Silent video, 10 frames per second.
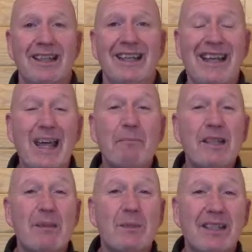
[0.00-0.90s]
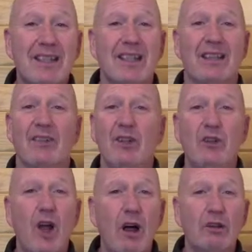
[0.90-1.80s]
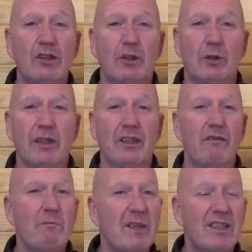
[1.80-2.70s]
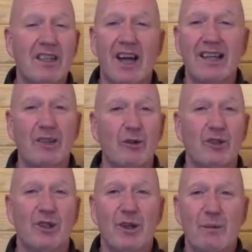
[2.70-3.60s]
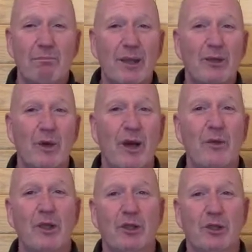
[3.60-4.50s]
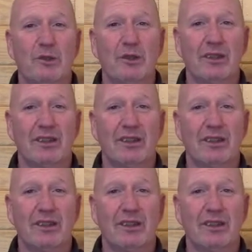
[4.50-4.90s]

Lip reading: It can be the beginning of a long string of misdiagnosed mental health issues